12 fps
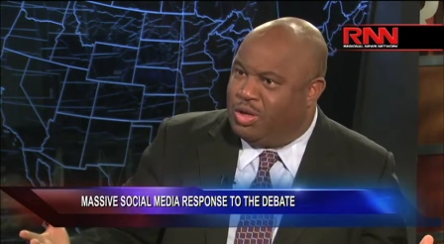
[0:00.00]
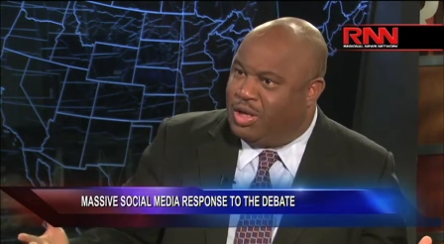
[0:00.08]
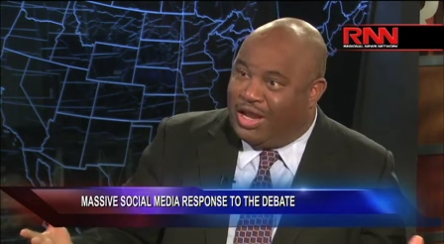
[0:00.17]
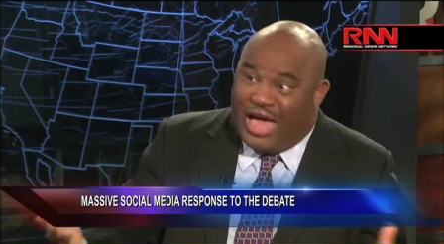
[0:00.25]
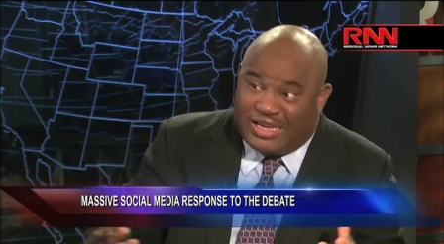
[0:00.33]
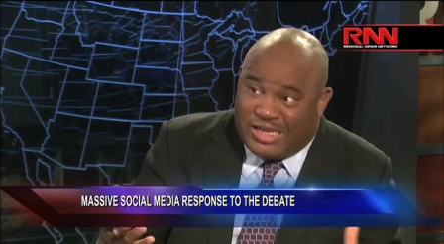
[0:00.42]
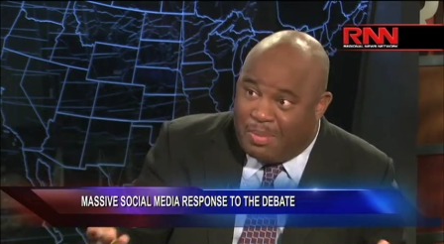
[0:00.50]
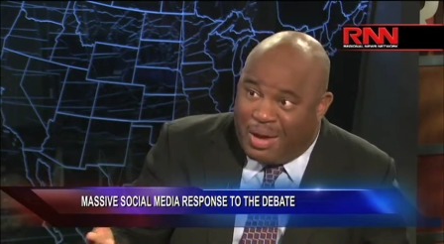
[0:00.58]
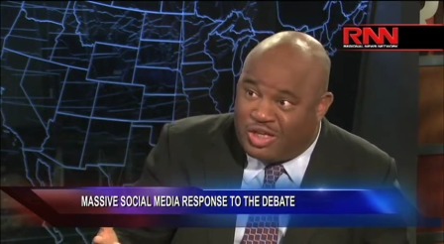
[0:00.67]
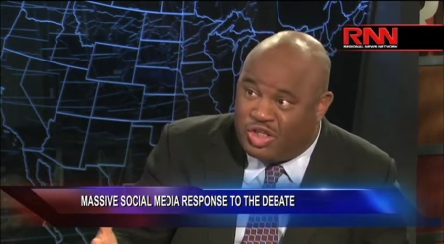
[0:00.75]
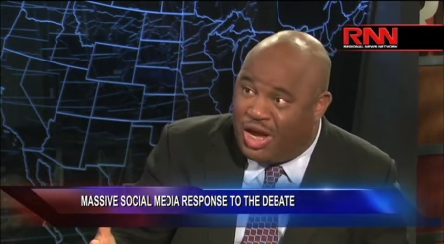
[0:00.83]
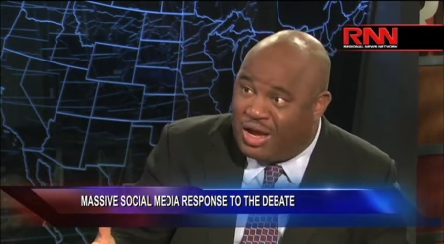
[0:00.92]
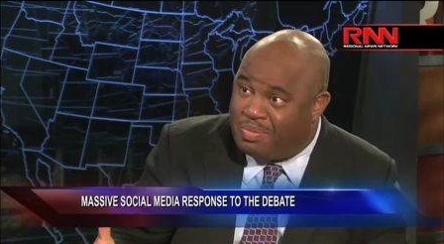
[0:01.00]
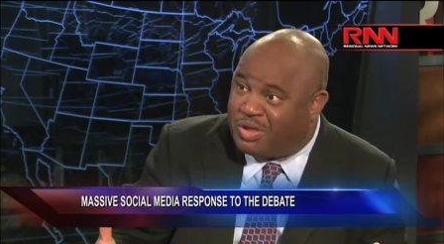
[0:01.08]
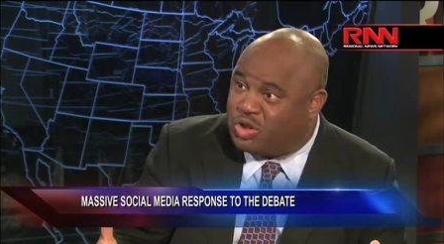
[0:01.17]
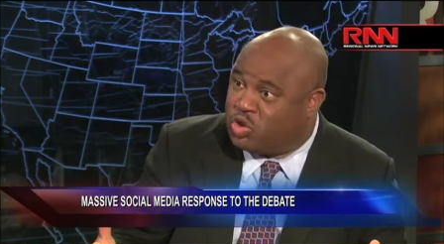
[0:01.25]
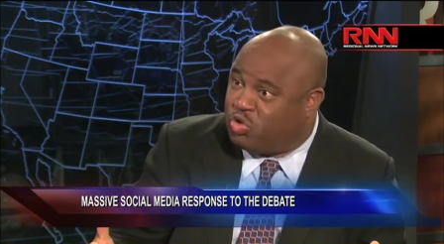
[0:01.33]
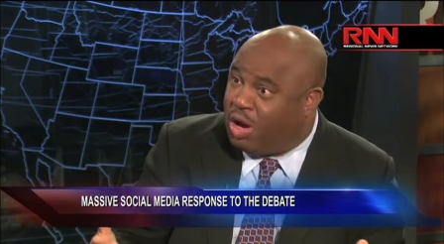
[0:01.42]
Last time I checked,
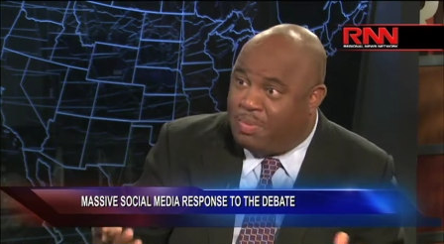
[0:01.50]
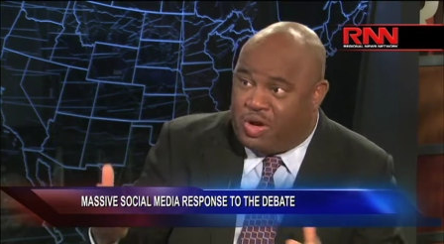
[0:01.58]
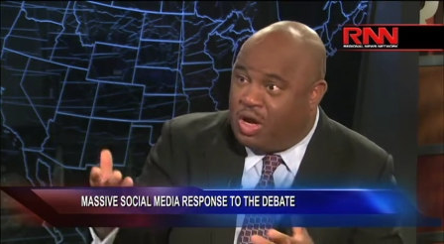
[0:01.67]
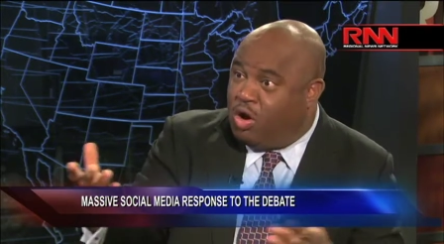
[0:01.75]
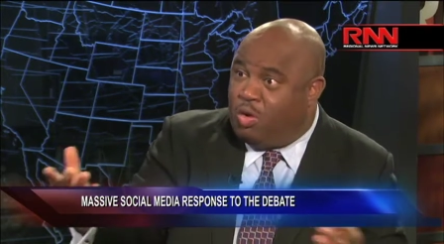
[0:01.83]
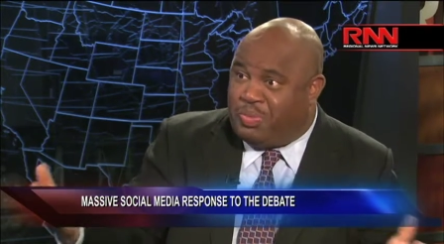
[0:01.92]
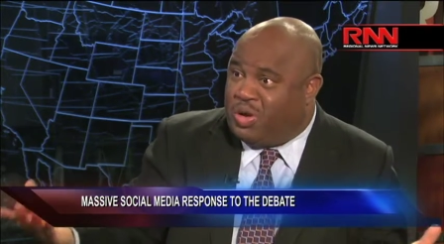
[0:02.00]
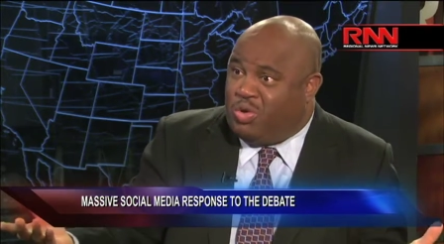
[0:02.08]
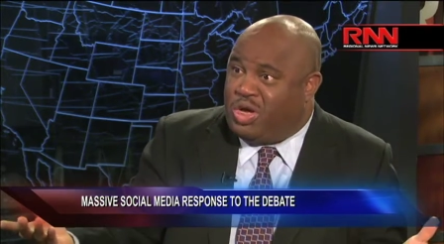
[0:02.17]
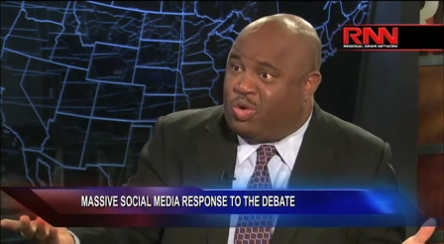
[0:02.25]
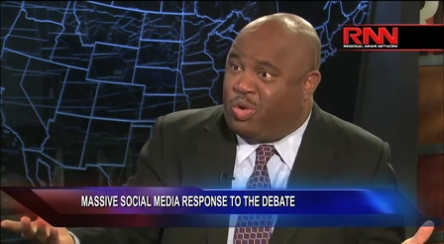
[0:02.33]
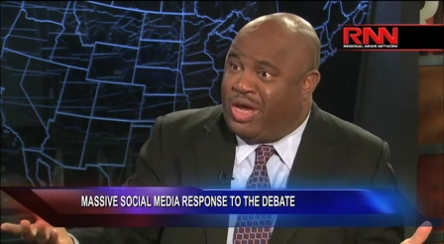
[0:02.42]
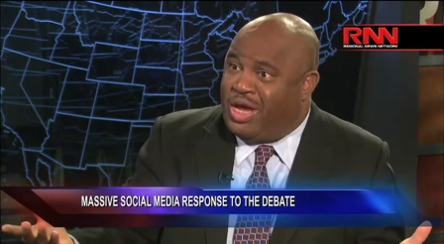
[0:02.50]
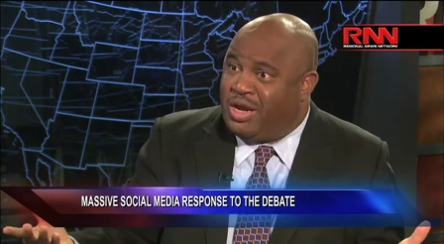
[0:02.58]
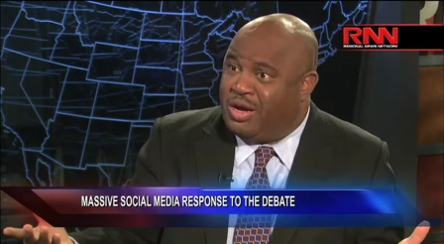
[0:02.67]
Mr. Trump, you're no beauty queen.